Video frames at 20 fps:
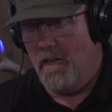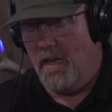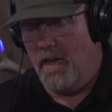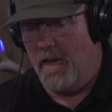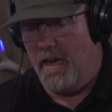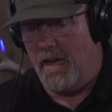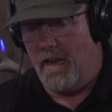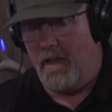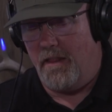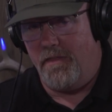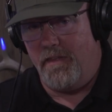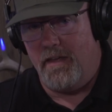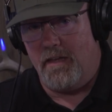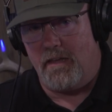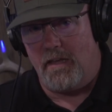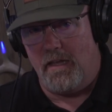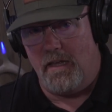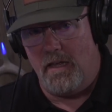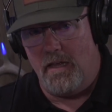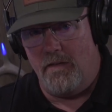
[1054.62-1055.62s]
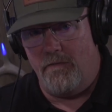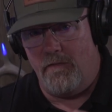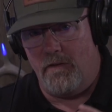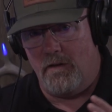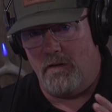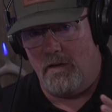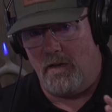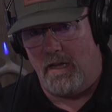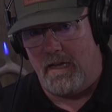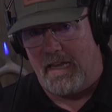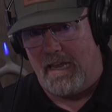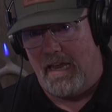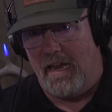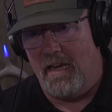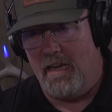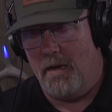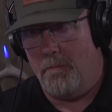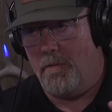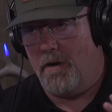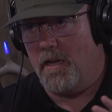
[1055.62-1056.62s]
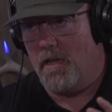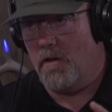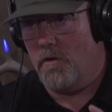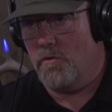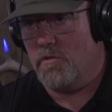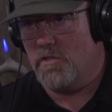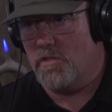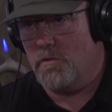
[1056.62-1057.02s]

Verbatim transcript: And I think even like anybody who's